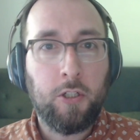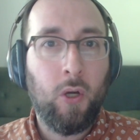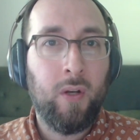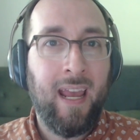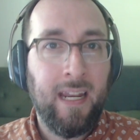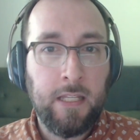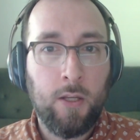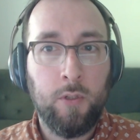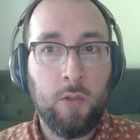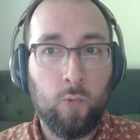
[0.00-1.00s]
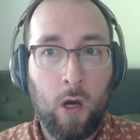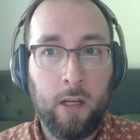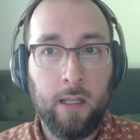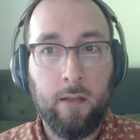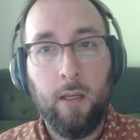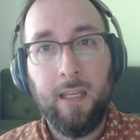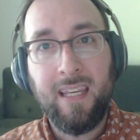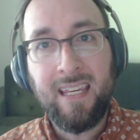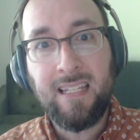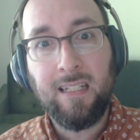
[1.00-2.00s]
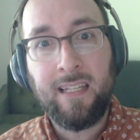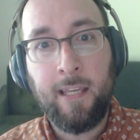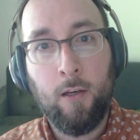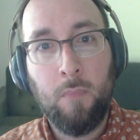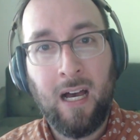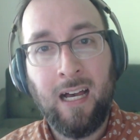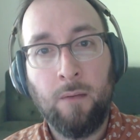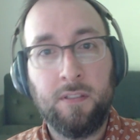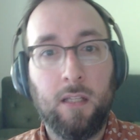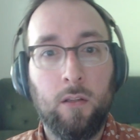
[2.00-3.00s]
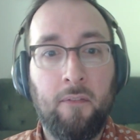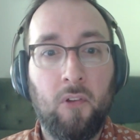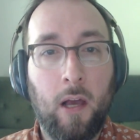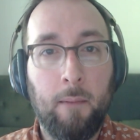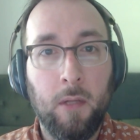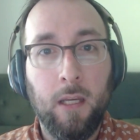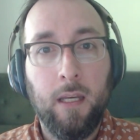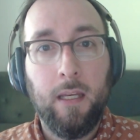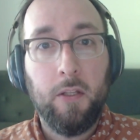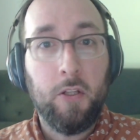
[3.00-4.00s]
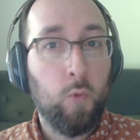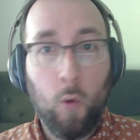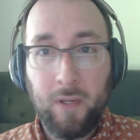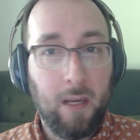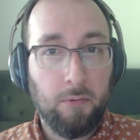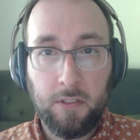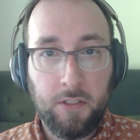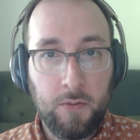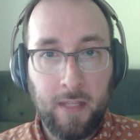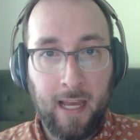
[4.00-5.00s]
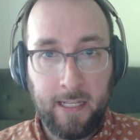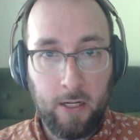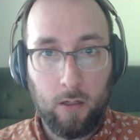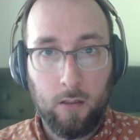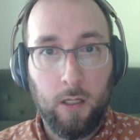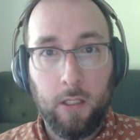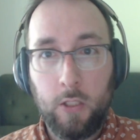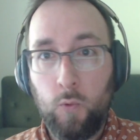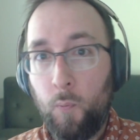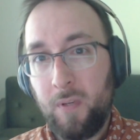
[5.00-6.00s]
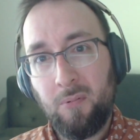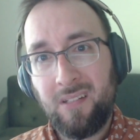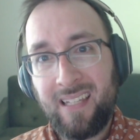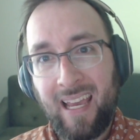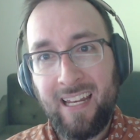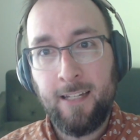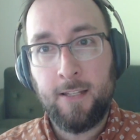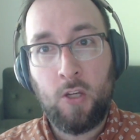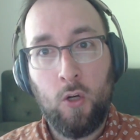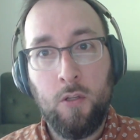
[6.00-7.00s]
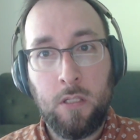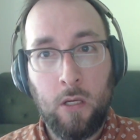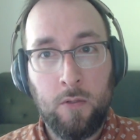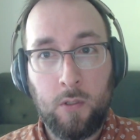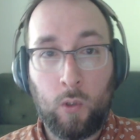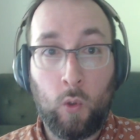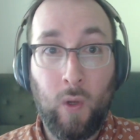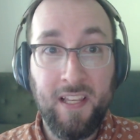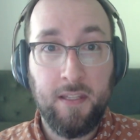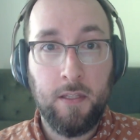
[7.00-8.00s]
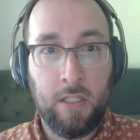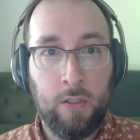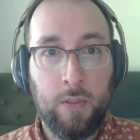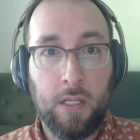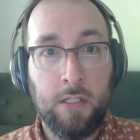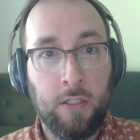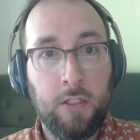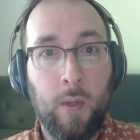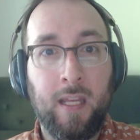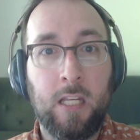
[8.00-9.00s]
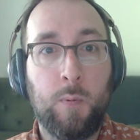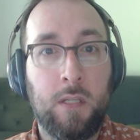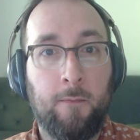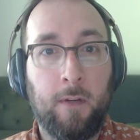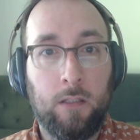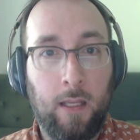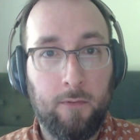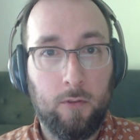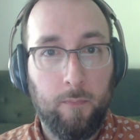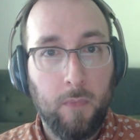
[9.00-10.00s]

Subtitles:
go to any zone you wanted, easily kill mobs, level up, you won't be able to do that here. You won't be able to get into certain zones or quest in zones until you hit a specific level.